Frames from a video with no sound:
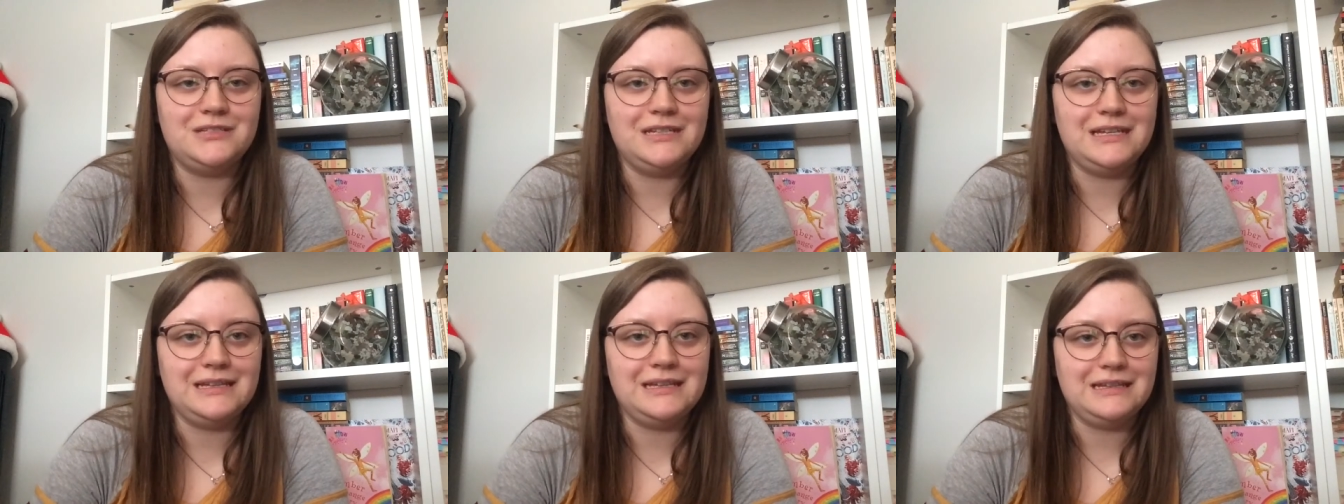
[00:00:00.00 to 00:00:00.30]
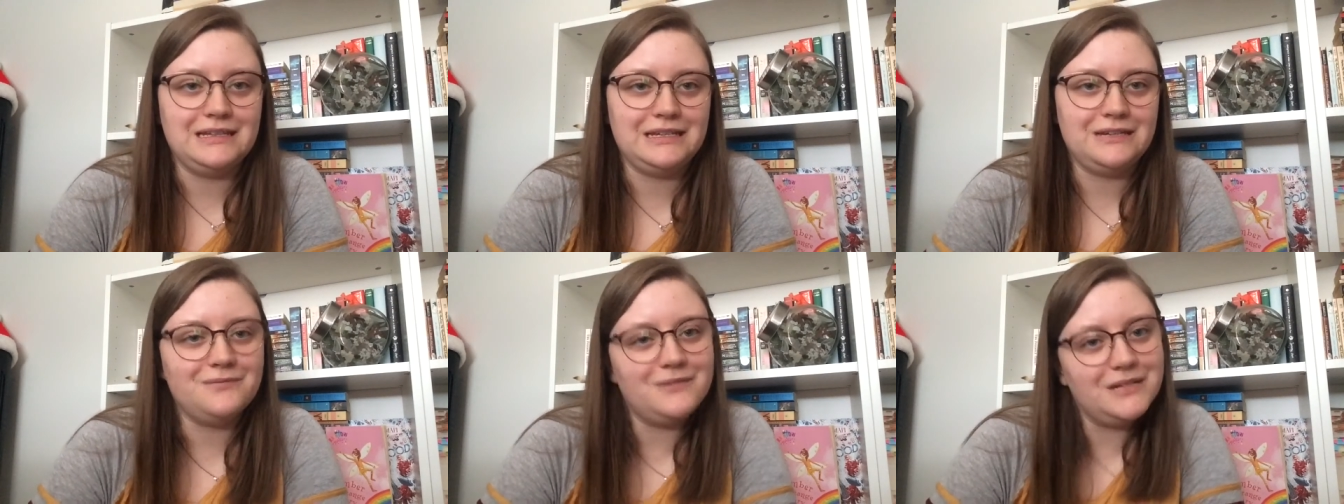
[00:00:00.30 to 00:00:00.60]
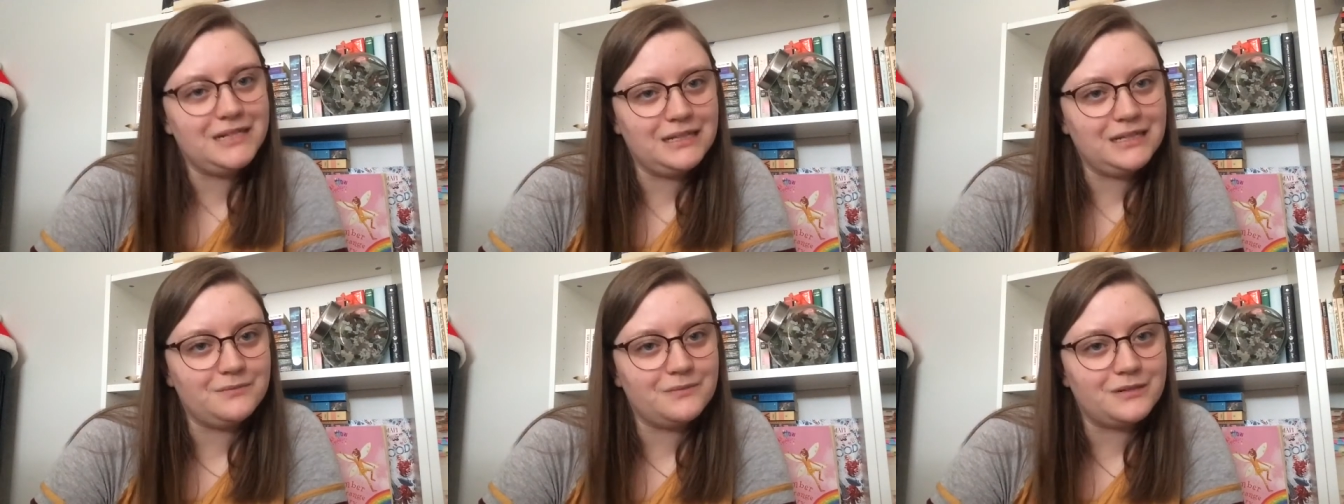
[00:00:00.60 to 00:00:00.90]
in the
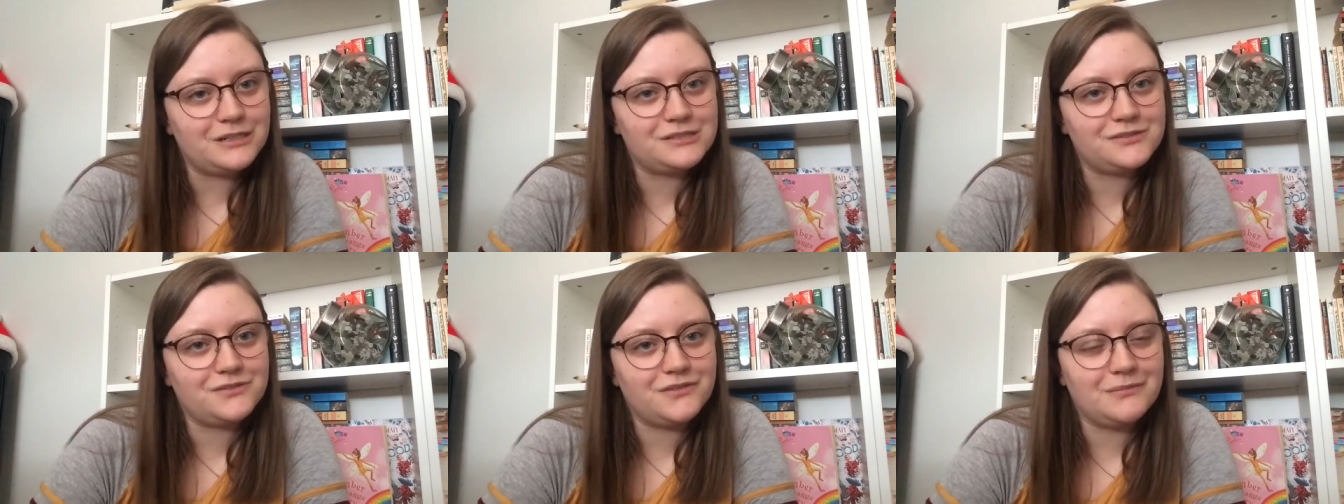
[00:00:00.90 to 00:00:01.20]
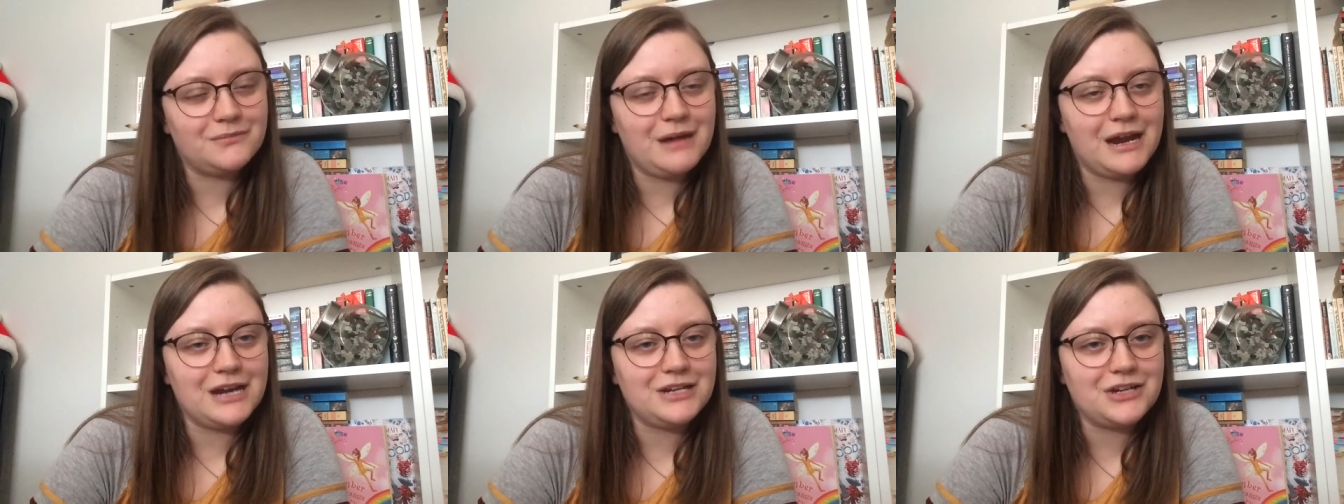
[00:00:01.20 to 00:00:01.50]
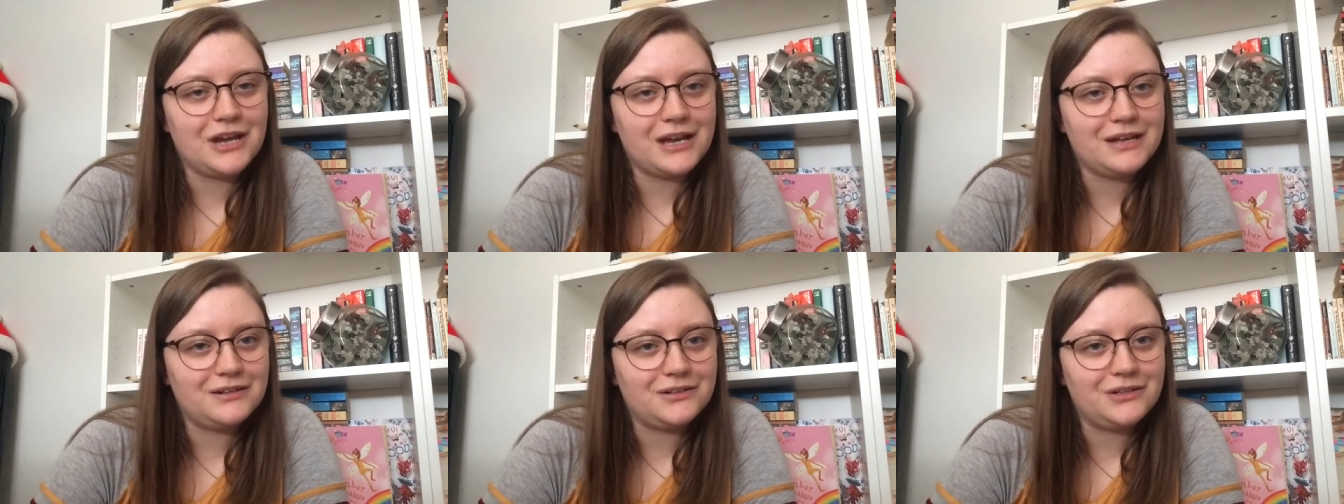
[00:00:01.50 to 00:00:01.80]
Reading Books from My
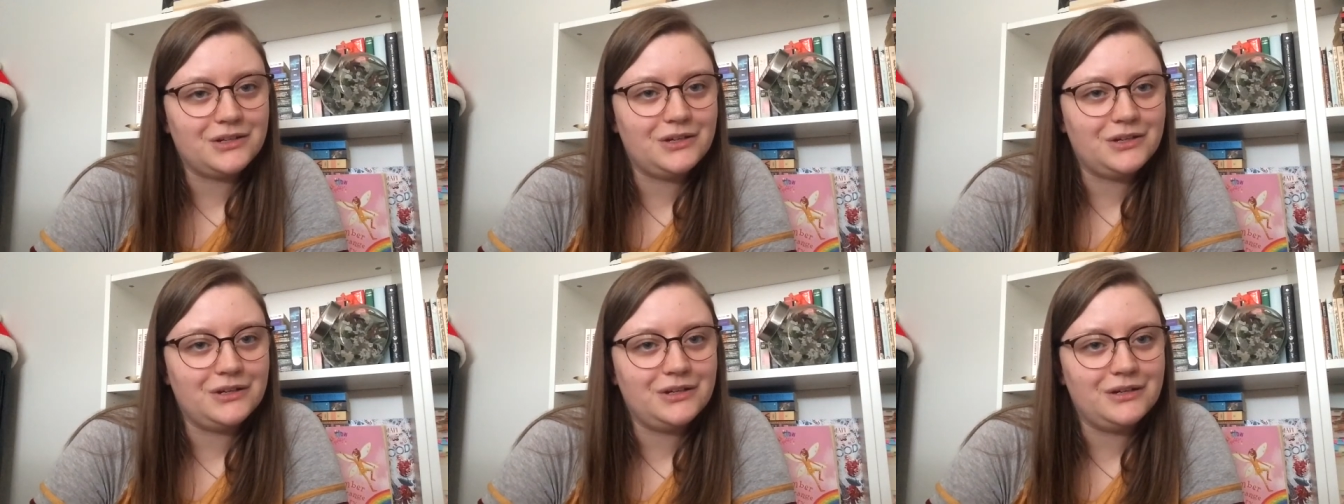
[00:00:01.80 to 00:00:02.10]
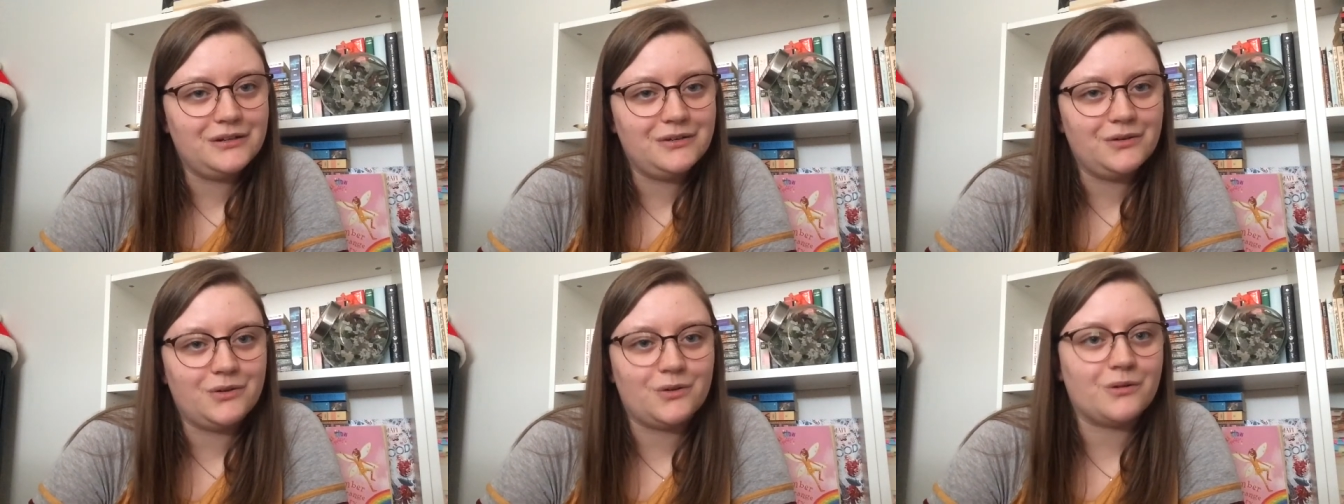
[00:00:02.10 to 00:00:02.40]
Childhood,